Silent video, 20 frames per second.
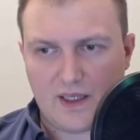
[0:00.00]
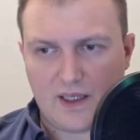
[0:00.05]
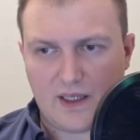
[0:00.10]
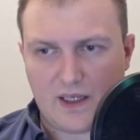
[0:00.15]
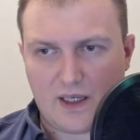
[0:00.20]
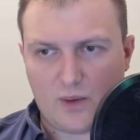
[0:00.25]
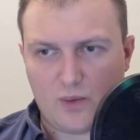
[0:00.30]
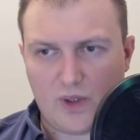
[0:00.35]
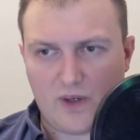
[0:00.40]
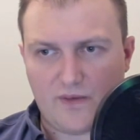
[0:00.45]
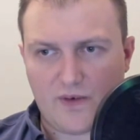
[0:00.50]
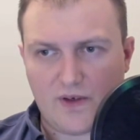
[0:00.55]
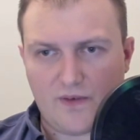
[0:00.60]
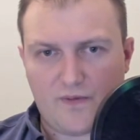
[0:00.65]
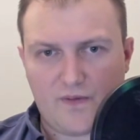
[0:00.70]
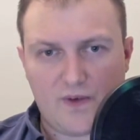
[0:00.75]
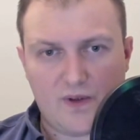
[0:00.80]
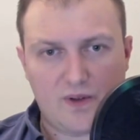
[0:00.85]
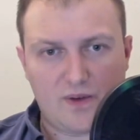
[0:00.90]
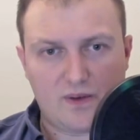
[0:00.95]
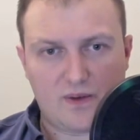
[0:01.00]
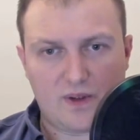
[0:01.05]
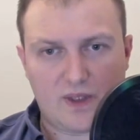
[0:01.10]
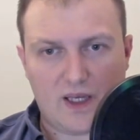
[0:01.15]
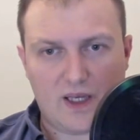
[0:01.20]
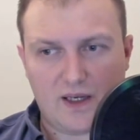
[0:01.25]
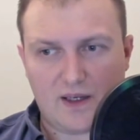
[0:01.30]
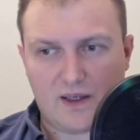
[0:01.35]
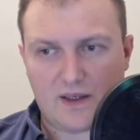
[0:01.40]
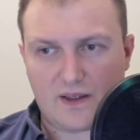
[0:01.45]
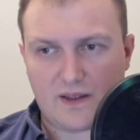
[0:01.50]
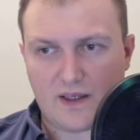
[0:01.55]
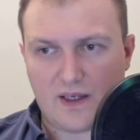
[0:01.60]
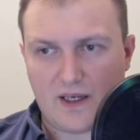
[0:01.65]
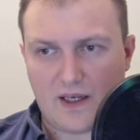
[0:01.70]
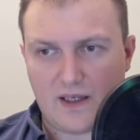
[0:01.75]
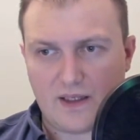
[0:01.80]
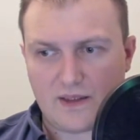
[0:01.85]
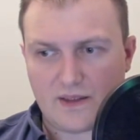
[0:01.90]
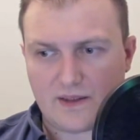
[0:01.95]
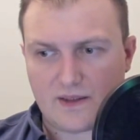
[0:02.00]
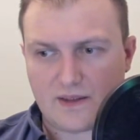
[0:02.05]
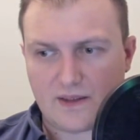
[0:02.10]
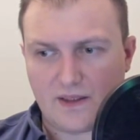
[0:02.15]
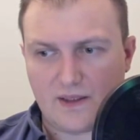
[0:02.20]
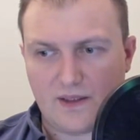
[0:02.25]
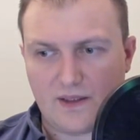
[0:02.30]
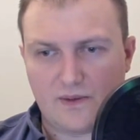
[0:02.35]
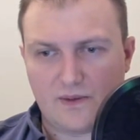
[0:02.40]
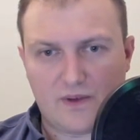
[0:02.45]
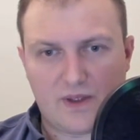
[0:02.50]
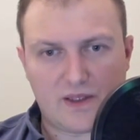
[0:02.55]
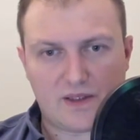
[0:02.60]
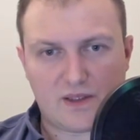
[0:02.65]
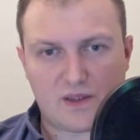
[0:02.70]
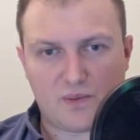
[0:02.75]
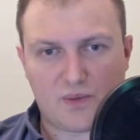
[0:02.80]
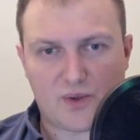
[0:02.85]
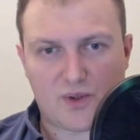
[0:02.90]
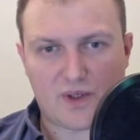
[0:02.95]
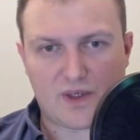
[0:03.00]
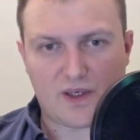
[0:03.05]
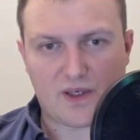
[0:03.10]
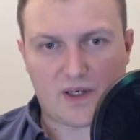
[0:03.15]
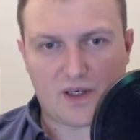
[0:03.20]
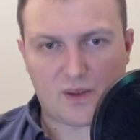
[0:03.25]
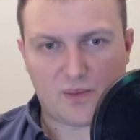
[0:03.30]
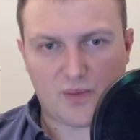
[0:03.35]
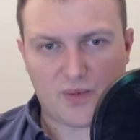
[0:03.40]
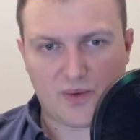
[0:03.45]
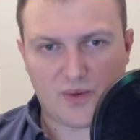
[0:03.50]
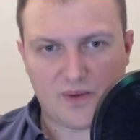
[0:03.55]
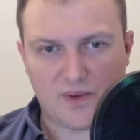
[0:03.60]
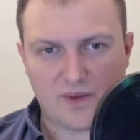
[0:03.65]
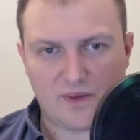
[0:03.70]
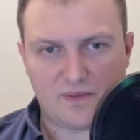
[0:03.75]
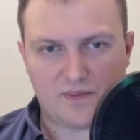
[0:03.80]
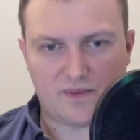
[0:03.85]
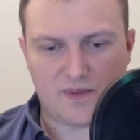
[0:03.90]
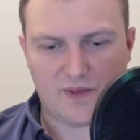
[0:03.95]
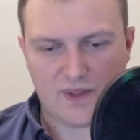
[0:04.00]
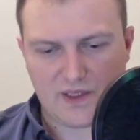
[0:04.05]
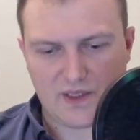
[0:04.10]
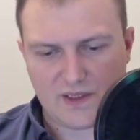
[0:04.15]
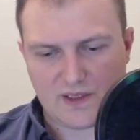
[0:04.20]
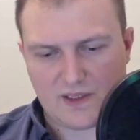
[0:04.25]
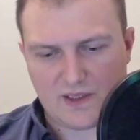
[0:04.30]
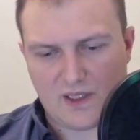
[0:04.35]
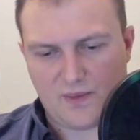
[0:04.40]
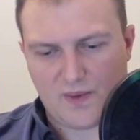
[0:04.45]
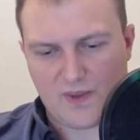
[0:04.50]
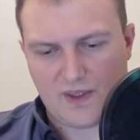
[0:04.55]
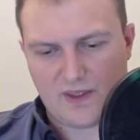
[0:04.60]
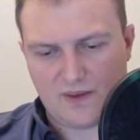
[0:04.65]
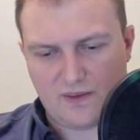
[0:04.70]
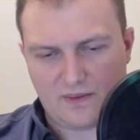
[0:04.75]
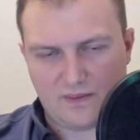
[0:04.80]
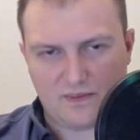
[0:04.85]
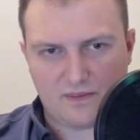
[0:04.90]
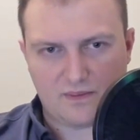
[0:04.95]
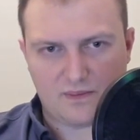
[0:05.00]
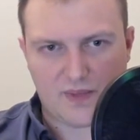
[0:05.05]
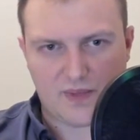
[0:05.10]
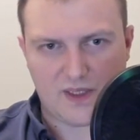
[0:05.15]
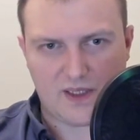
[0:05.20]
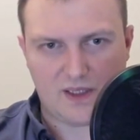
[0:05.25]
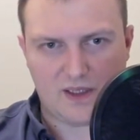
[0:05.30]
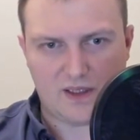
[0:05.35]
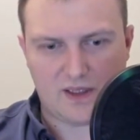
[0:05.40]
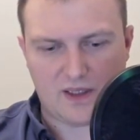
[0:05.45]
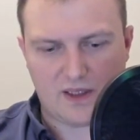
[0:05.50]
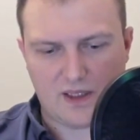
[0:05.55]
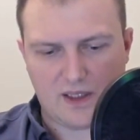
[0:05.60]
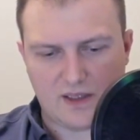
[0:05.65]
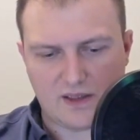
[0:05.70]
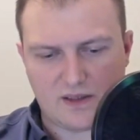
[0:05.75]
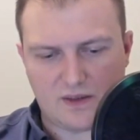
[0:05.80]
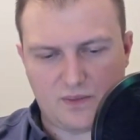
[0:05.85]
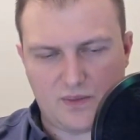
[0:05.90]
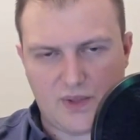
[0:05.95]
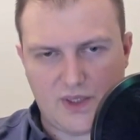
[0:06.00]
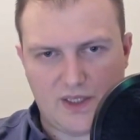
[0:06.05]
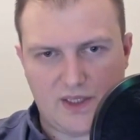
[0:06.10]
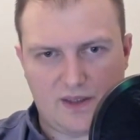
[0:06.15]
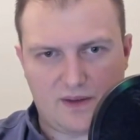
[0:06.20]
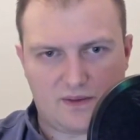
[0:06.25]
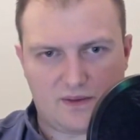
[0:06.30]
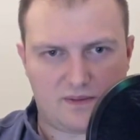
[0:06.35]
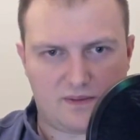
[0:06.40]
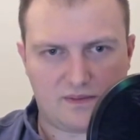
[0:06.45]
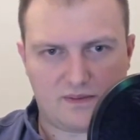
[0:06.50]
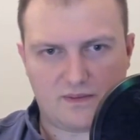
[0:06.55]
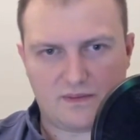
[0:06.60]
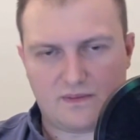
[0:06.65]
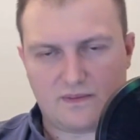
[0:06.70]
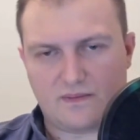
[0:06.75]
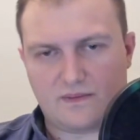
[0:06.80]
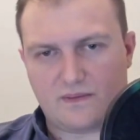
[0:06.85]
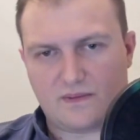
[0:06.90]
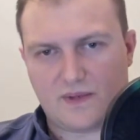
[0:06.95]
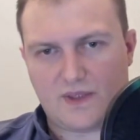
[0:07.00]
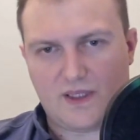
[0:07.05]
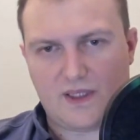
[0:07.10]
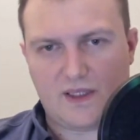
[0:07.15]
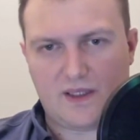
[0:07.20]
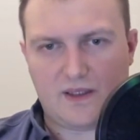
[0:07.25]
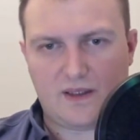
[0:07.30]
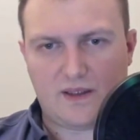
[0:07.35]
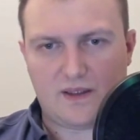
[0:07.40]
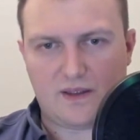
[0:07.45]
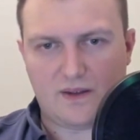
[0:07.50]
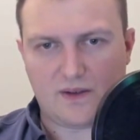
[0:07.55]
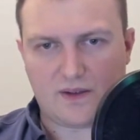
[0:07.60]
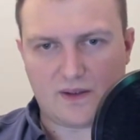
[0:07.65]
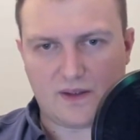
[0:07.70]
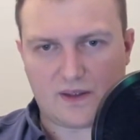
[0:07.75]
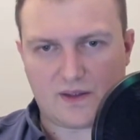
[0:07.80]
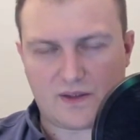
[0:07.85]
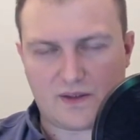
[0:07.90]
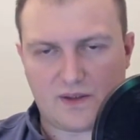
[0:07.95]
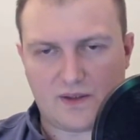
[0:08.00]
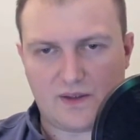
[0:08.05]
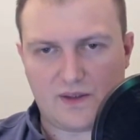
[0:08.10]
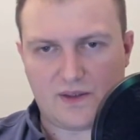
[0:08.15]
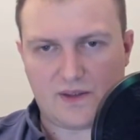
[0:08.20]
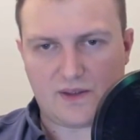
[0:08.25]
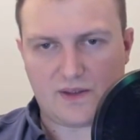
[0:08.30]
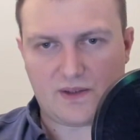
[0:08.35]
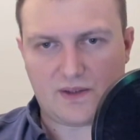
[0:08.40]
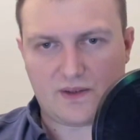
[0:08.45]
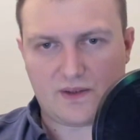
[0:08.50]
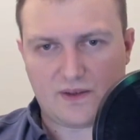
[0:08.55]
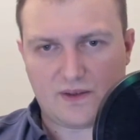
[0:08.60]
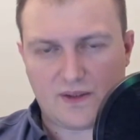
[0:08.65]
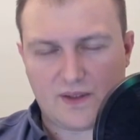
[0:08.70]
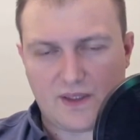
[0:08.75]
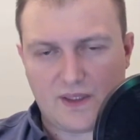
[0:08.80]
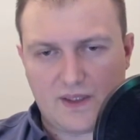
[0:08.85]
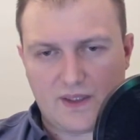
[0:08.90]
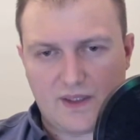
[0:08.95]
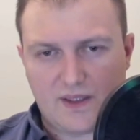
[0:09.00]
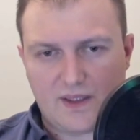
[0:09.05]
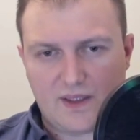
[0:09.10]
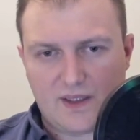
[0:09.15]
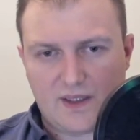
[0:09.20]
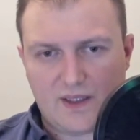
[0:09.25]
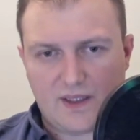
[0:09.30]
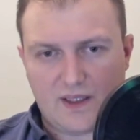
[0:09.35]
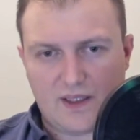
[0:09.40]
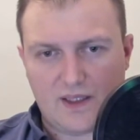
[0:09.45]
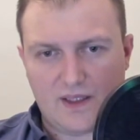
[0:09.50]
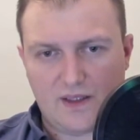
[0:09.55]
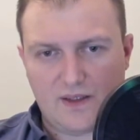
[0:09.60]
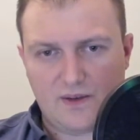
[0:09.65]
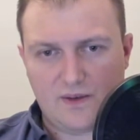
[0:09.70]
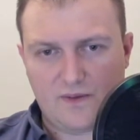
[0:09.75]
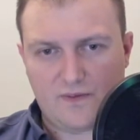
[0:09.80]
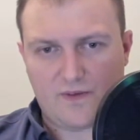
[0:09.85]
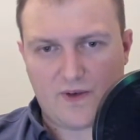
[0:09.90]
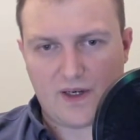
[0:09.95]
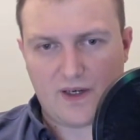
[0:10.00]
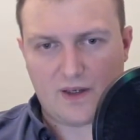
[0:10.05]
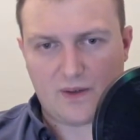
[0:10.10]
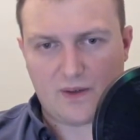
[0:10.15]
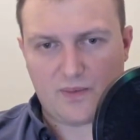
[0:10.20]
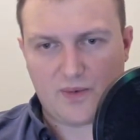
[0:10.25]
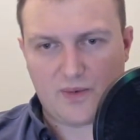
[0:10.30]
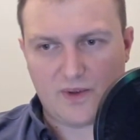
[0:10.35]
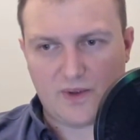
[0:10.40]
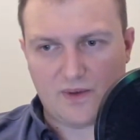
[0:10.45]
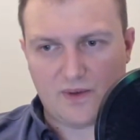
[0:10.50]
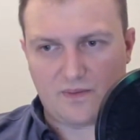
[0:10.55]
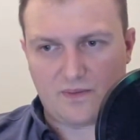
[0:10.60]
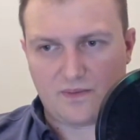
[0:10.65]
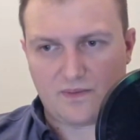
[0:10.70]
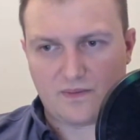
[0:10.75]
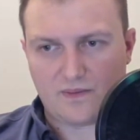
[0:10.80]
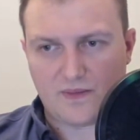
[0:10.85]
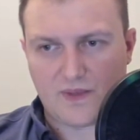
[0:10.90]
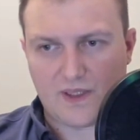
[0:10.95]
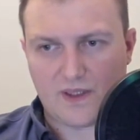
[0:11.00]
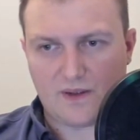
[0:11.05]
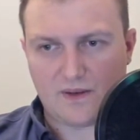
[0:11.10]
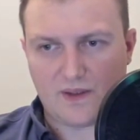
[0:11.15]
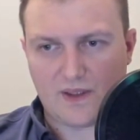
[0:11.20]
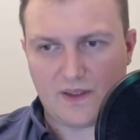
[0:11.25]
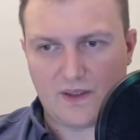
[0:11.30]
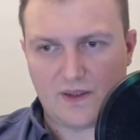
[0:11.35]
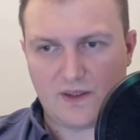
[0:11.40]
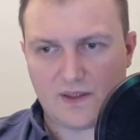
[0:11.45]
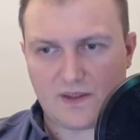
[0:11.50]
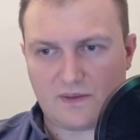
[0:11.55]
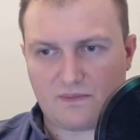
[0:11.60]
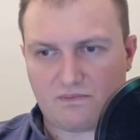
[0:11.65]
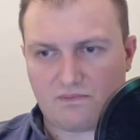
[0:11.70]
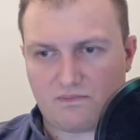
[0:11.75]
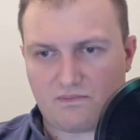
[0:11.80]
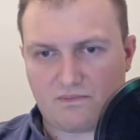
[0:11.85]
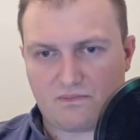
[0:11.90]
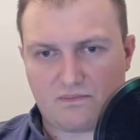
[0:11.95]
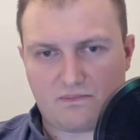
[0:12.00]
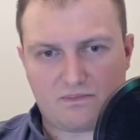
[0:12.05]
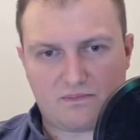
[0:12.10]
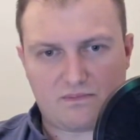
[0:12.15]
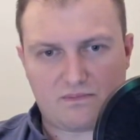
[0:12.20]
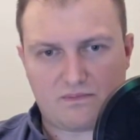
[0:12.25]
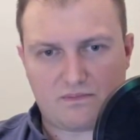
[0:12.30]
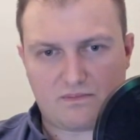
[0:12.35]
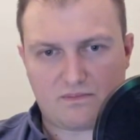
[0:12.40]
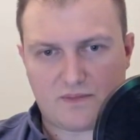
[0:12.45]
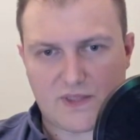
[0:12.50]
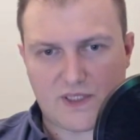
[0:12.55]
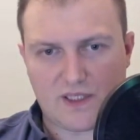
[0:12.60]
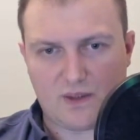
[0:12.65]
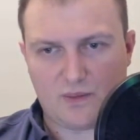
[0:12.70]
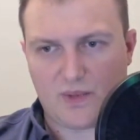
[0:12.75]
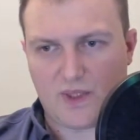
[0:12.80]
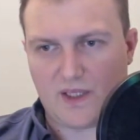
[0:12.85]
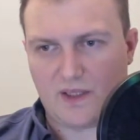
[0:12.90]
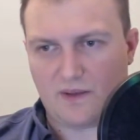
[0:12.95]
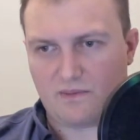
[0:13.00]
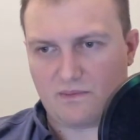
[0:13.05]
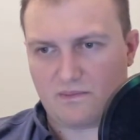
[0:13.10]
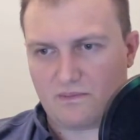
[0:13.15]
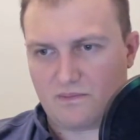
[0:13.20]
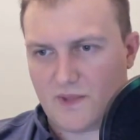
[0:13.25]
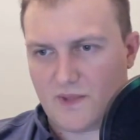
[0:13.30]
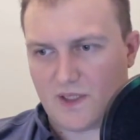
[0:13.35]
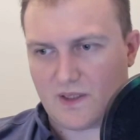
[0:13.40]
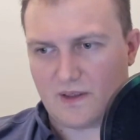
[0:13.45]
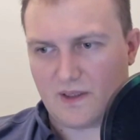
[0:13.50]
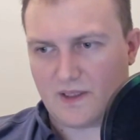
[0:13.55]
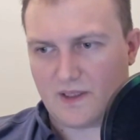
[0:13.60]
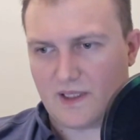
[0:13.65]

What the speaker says: However, if you like us and you want to support our pool, you just type in PSB, you click search, and you'll find our pool, and you just Silbyte, you click